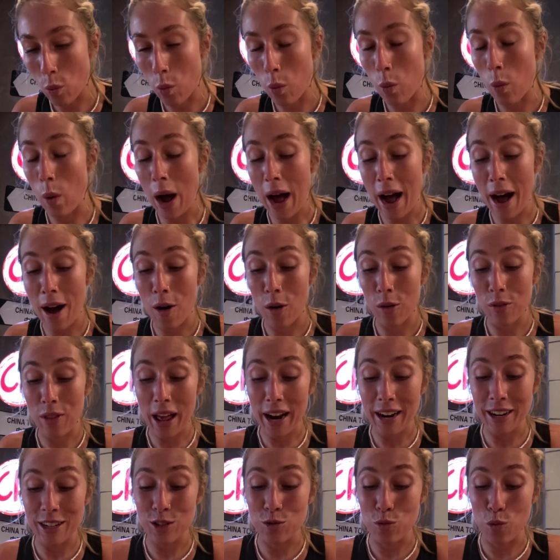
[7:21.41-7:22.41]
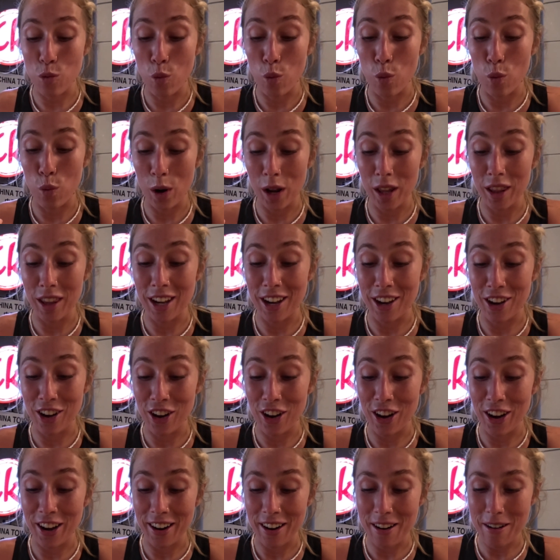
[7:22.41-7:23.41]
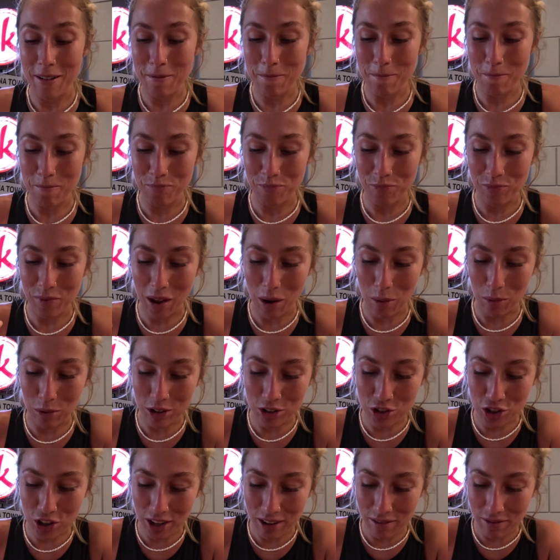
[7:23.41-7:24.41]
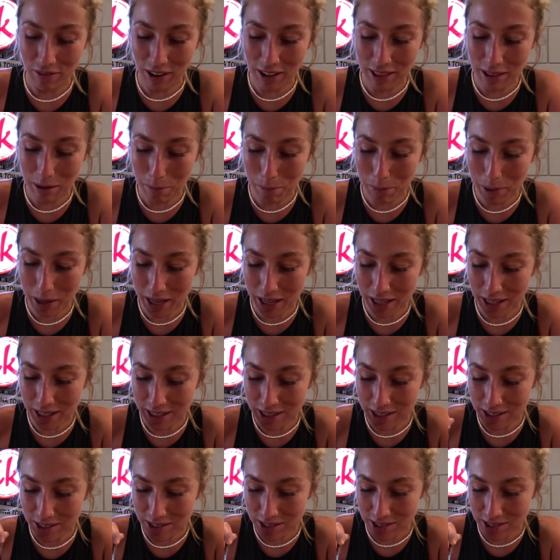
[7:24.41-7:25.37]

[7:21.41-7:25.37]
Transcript: Wow, that is really good. I want to try and find the beans.